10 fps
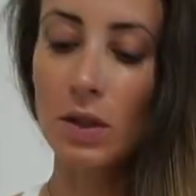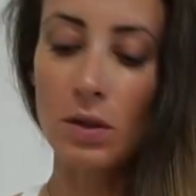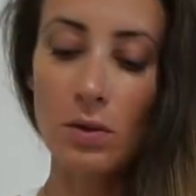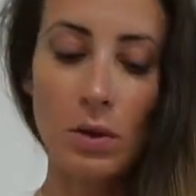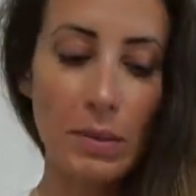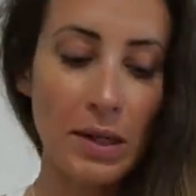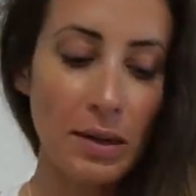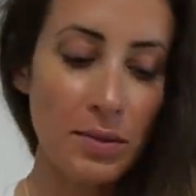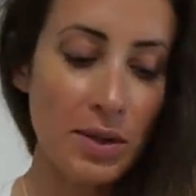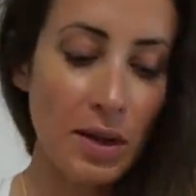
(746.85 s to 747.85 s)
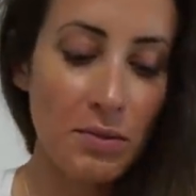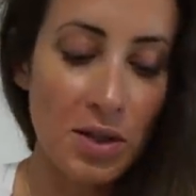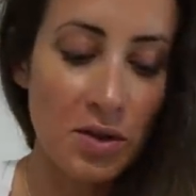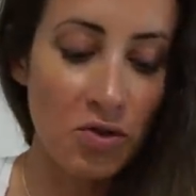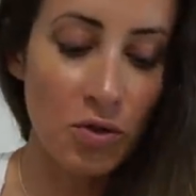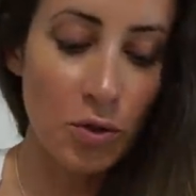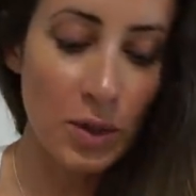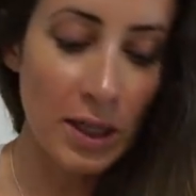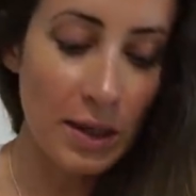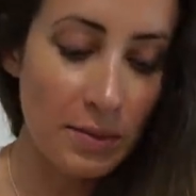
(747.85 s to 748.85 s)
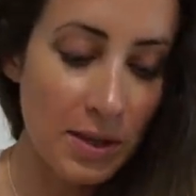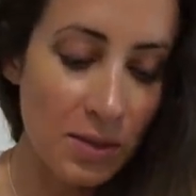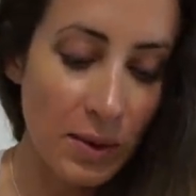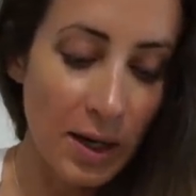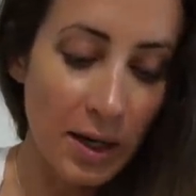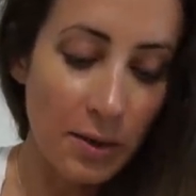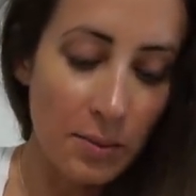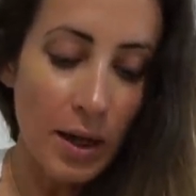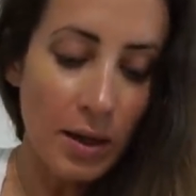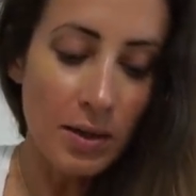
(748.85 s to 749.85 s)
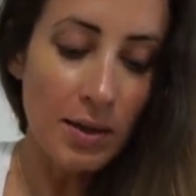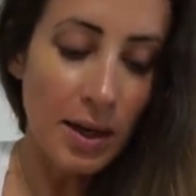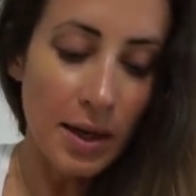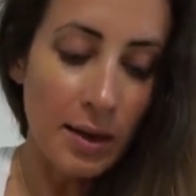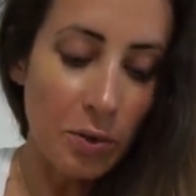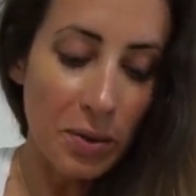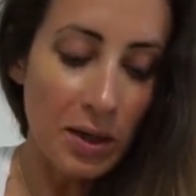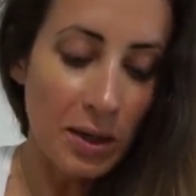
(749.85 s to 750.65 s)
Oh, am I, I'm just, I'm just drooling. I swear to you. Okay, let's cut it open